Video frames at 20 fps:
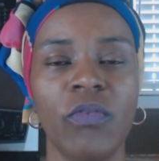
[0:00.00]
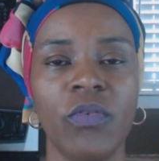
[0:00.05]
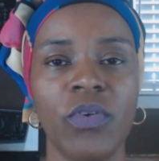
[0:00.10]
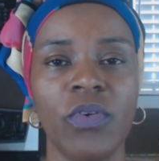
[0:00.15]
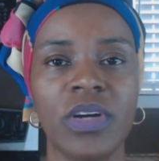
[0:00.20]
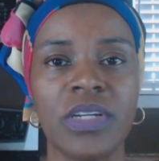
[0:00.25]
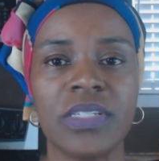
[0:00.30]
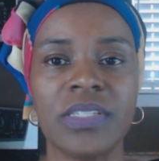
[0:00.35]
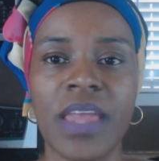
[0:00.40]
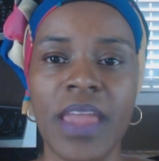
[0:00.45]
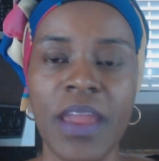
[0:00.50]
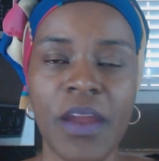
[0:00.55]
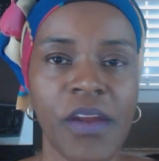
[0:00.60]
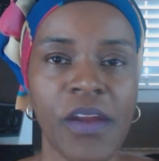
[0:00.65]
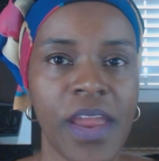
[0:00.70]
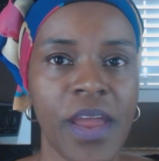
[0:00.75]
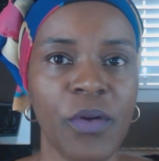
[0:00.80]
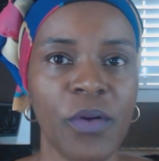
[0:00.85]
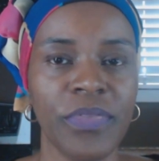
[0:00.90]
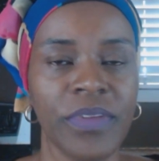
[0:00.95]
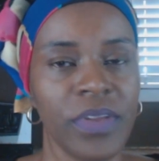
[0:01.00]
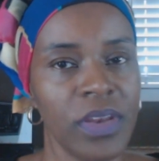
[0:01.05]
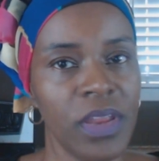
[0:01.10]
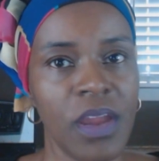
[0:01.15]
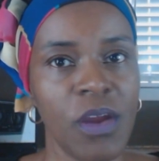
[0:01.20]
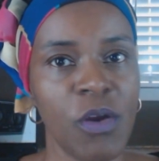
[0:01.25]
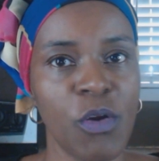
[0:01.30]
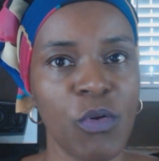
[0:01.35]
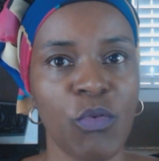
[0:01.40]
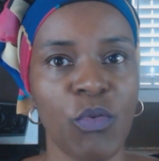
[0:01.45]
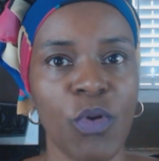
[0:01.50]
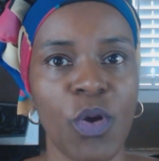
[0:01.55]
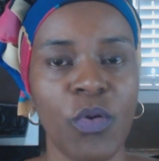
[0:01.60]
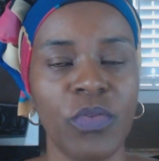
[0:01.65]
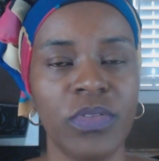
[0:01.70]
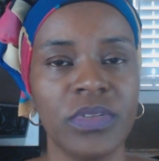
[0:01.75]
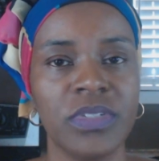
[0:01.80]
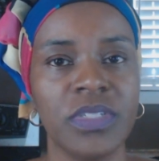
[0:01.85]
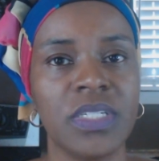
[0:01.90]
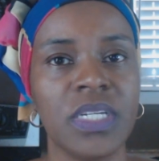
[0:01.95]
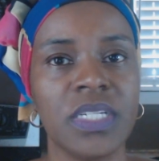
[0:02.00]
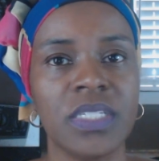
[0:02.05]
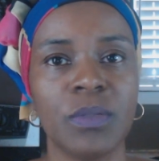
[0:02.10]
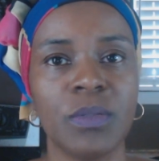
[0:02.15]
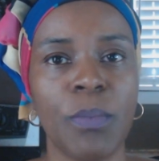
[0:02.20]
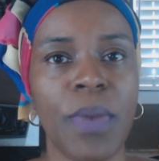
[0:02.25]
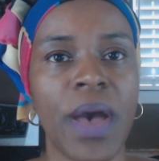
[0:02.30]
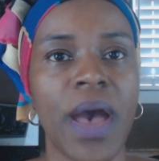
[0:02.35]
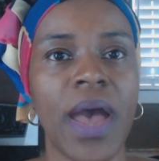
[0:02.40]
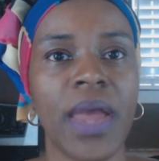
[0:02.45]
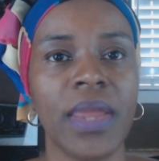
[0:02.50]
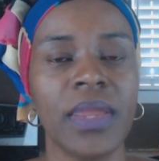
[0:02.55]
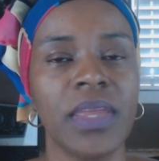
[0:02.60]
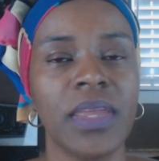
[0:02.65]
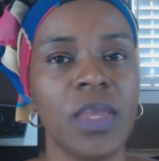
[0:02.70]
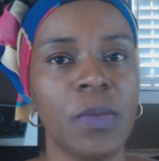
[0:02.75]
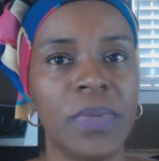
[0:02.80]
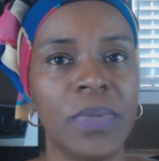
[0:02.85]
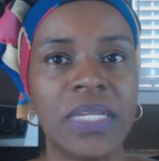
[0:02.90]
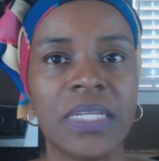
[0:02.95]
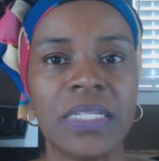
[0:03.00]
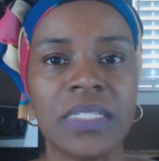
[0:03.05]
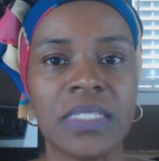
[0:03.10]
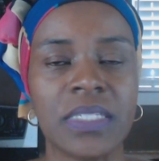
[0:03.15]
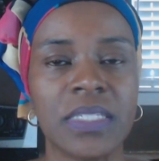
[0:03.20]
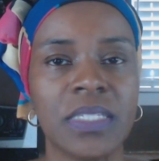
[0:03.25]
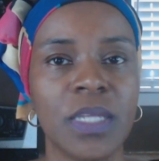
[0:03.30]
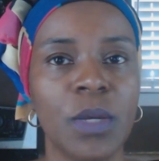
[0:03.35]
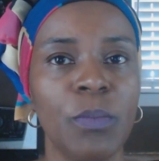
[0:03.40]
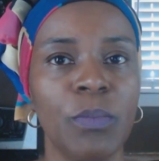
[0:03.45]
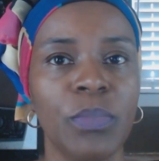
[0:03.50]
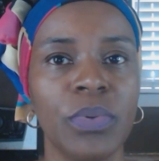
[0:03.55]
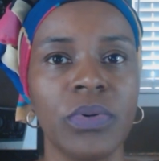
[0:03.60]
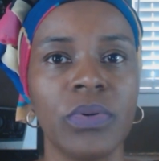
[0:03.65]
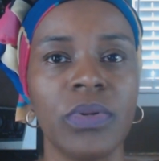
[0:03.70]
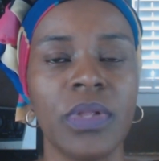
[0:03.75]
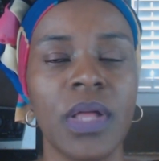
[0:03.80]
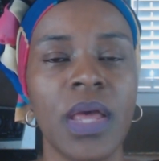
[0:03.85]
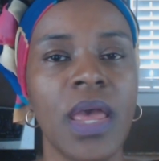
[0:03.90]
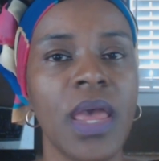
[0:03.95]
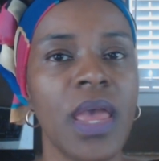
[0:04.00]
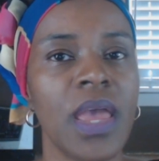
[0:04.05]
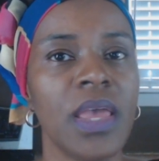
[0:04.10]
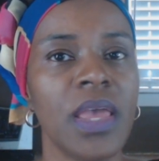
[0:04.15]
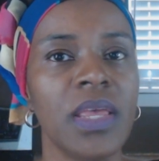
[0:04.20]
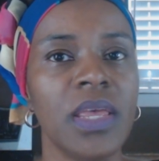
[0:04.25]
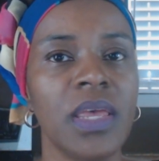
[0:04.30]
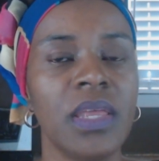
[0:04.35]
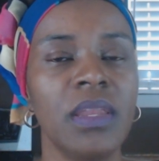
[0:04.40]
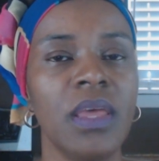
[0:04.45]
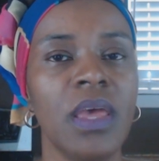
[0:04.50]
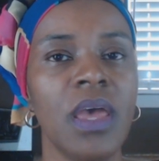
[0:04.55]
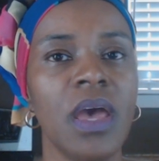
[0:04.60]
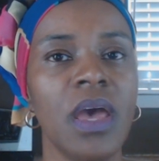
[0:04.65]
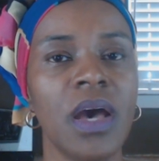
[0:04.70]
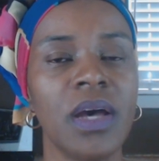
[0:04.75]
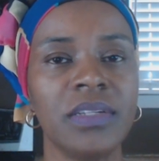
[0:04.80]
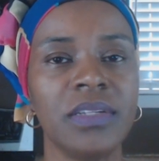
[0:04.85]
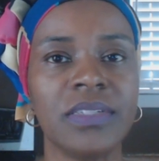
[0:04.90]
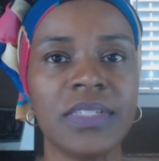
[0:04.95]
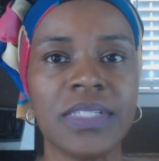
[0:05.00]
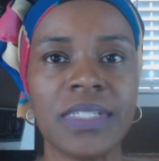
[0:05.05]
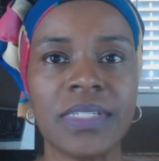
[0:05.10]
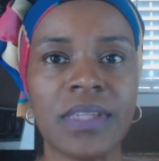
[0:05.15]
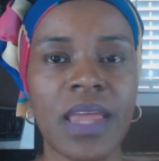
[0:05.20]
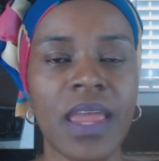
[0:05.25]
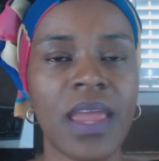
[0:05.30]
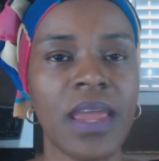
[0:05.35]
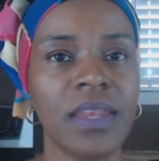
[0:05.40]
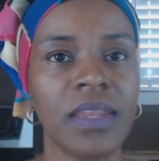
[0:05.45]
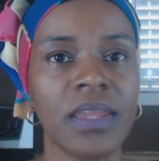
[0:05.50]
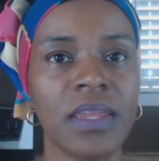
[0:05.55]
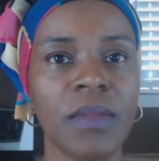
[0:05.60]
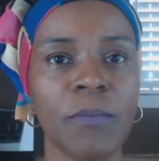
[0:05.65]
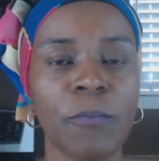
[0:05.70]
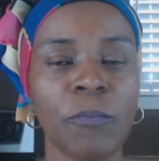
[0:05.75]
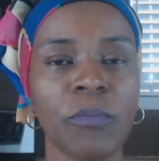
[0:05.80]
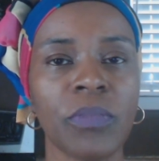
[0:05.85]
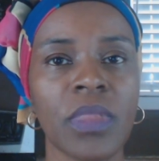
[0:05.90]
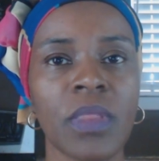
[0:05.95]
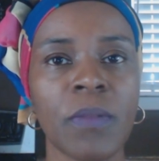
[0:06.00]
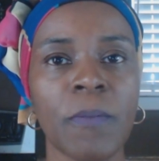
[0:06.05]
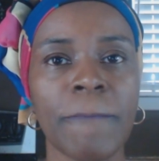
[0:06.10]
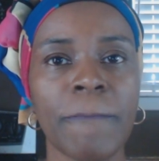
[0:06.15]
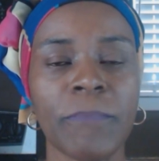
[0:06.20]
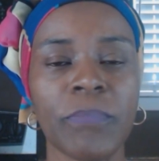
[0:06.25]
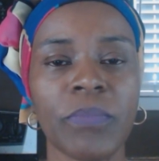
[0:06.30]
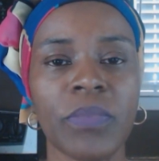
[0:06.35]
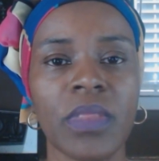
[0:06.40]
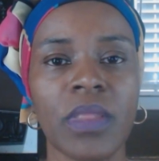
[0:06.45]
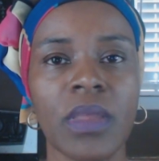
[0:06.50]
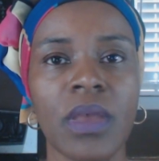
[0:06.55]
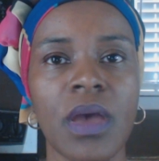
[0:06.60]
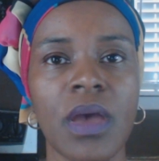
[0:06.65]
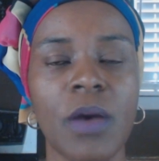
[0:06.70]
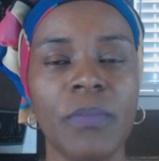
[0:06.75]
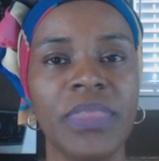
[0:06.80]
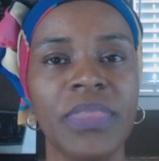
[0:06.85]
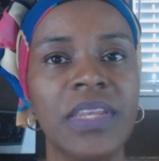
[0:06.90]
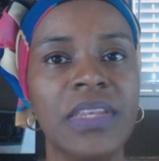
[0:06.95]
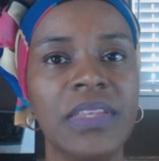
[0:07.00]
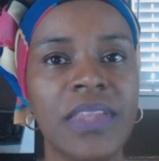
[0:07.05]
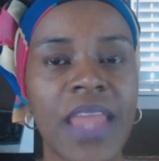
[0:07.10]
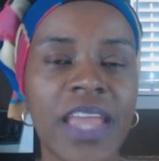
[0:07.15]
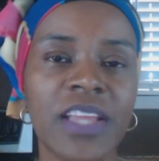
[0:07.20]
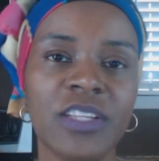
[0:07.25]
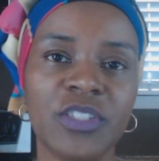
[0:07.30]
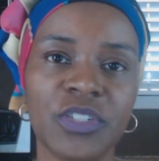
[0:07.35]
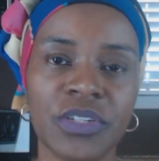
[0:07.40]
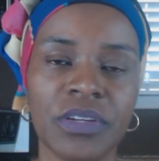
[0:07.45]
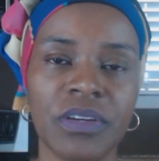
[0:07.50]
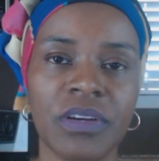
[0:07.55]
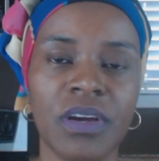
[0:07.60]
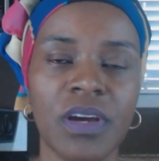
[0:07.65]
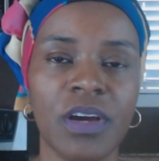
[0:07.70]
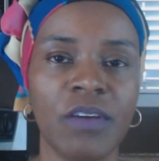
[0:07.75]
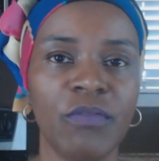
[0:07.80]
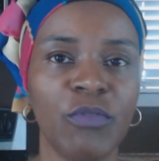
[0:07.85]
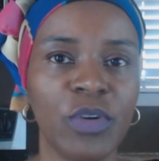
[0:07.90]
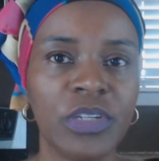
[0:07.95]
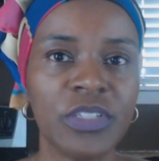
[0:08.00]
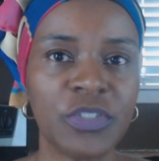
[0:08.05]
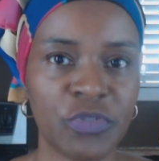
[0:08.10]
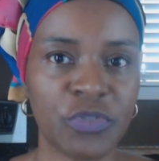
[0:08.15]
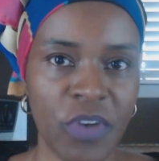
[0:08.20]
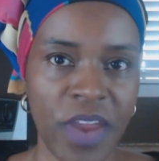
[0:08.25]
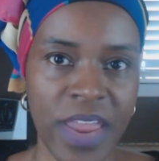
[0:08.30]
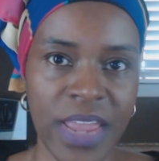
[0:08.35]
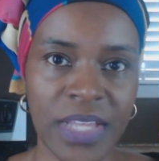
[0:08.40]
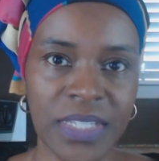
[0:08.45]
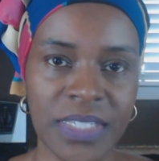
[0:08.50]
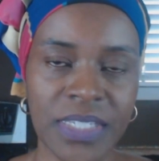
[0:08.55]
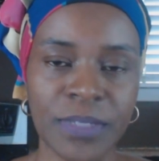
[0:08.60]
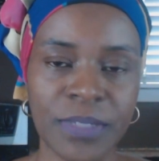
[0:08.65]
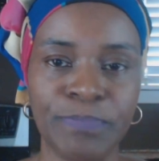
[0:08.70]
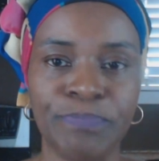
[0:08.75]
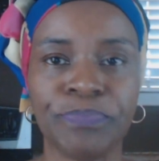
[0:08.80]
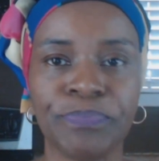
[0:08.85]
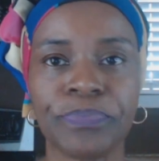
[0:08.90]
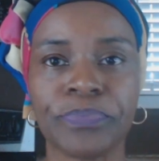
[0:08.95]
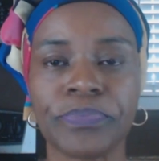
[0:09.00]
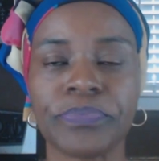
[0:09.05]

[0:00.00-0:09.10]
for as hair health and hair growth just by keeping it simple and understanding the nature of your strands.